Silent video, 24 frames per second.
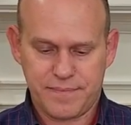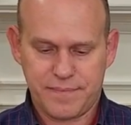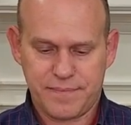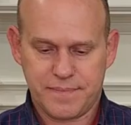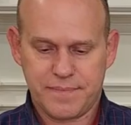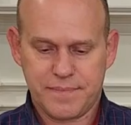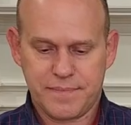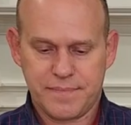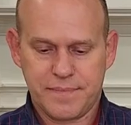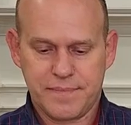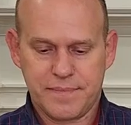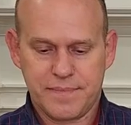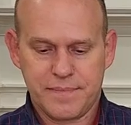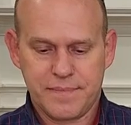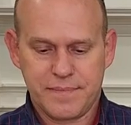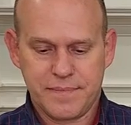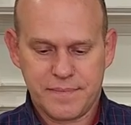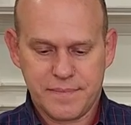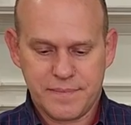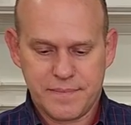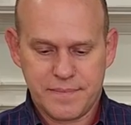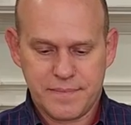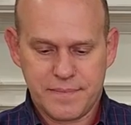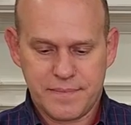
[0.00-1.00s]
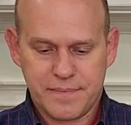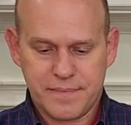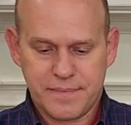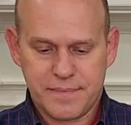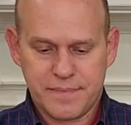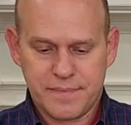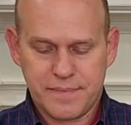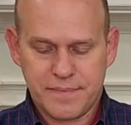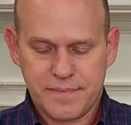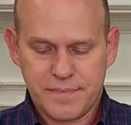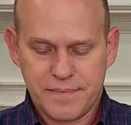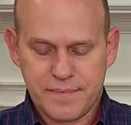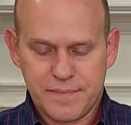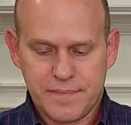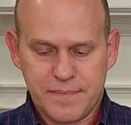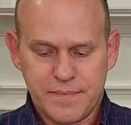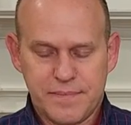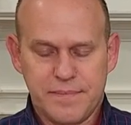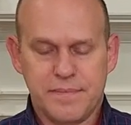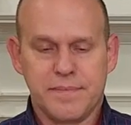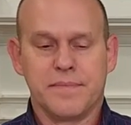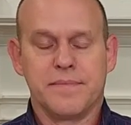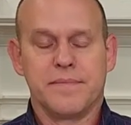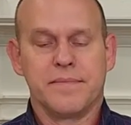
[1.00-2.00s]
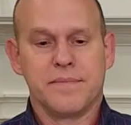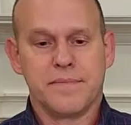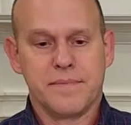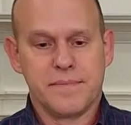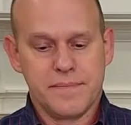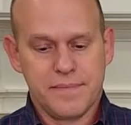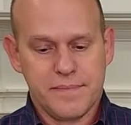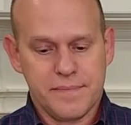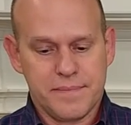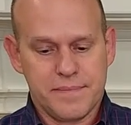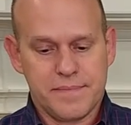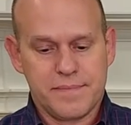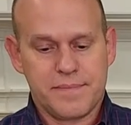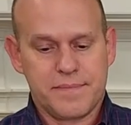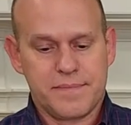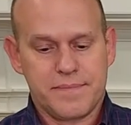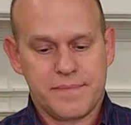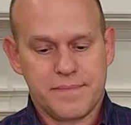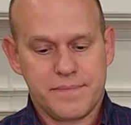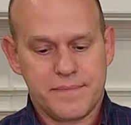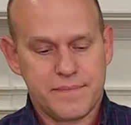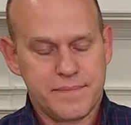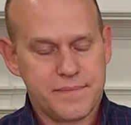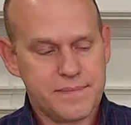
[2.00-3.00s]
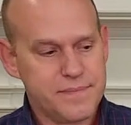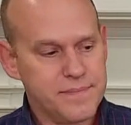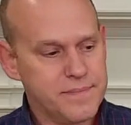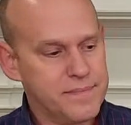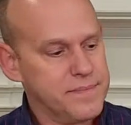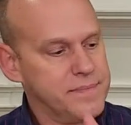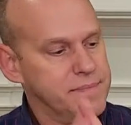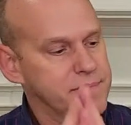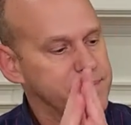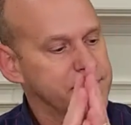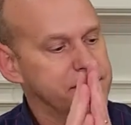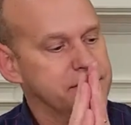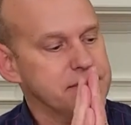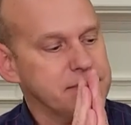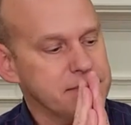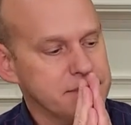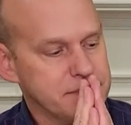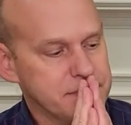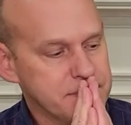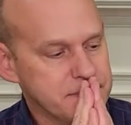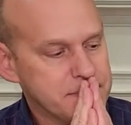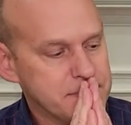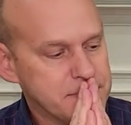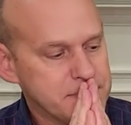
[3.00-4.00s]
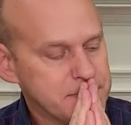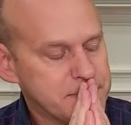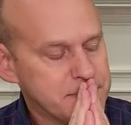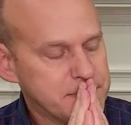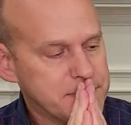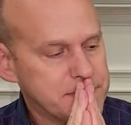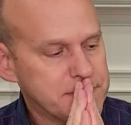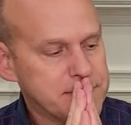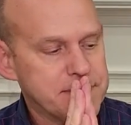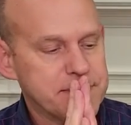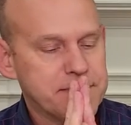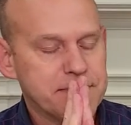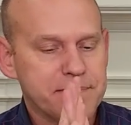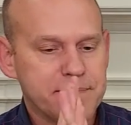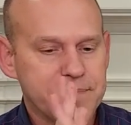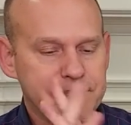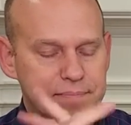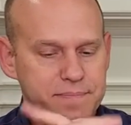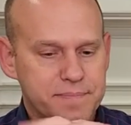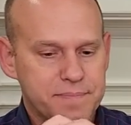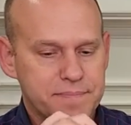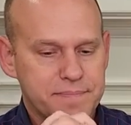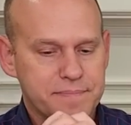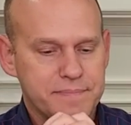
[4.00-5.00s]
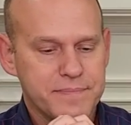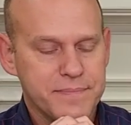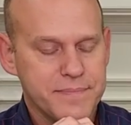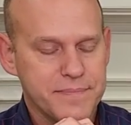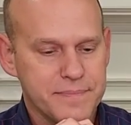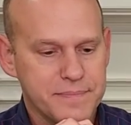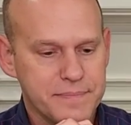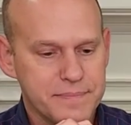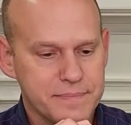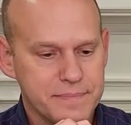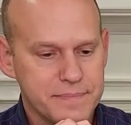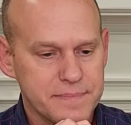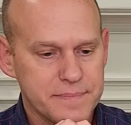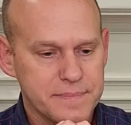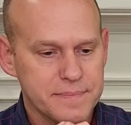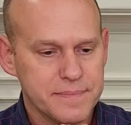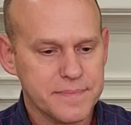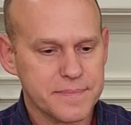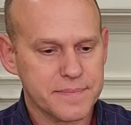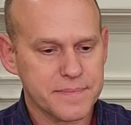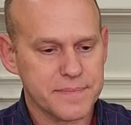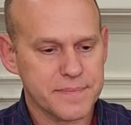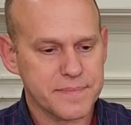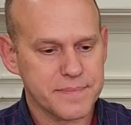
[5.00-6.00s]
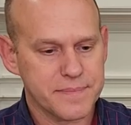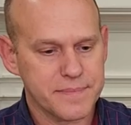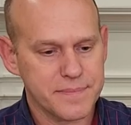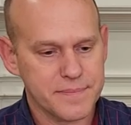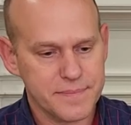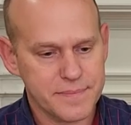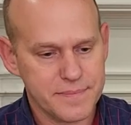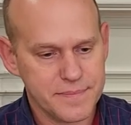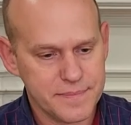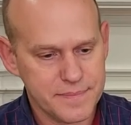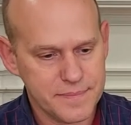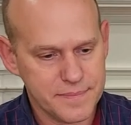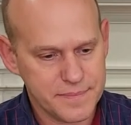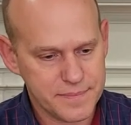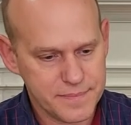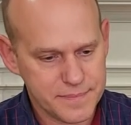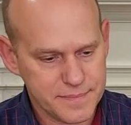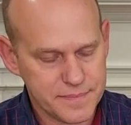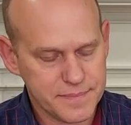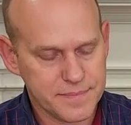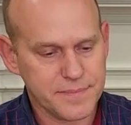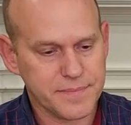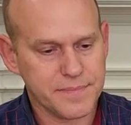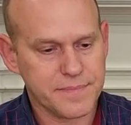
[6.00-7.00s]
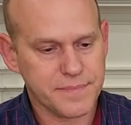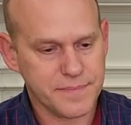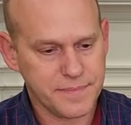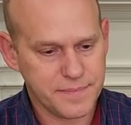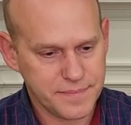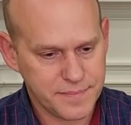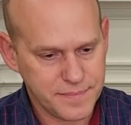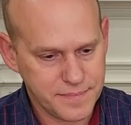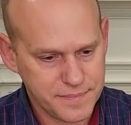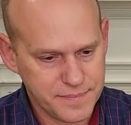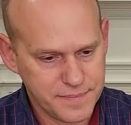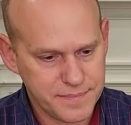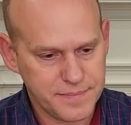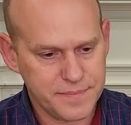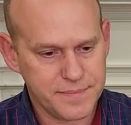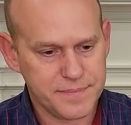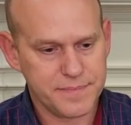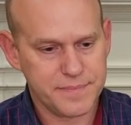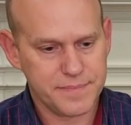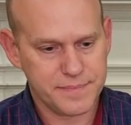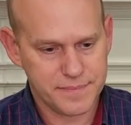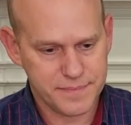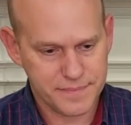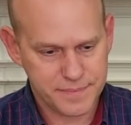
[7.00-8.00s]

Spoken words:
(not speaking)